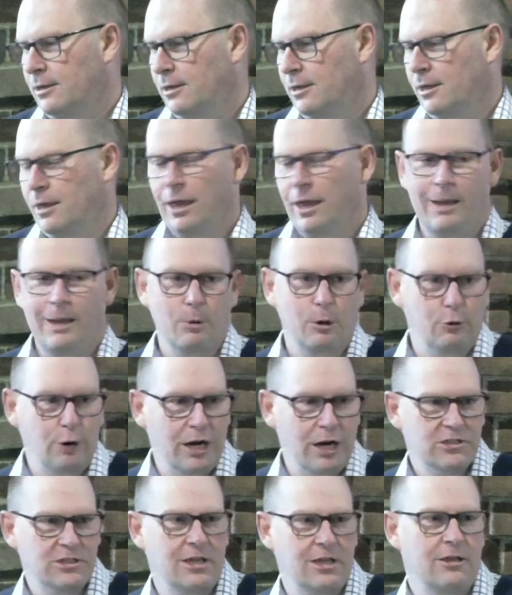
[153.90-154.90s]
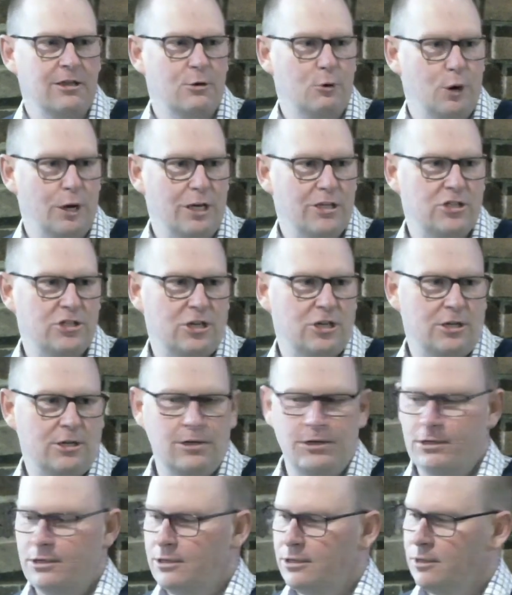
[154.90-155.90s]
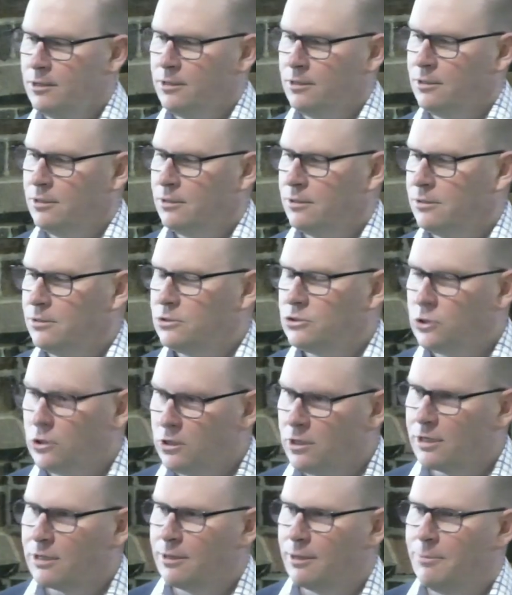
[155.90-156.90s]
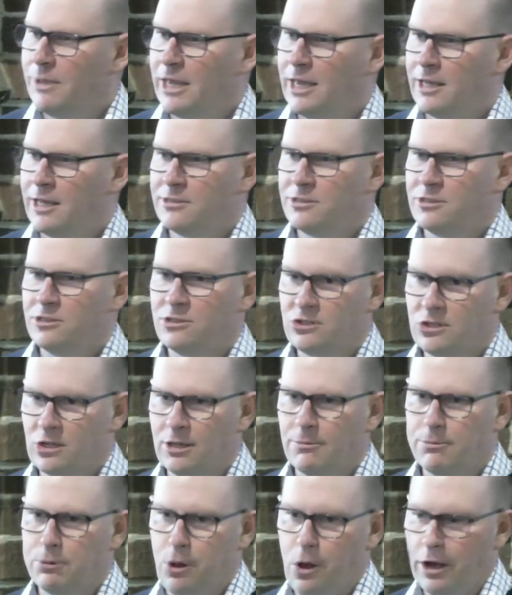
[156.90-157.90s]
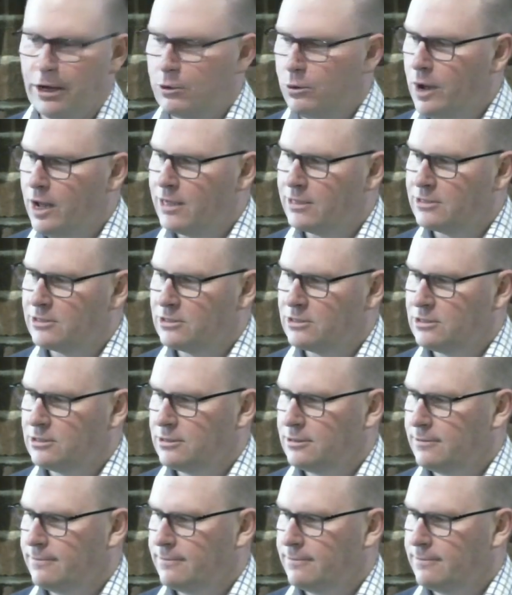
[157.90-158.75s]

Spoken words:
And we're asking the question, do the commands still apply to us?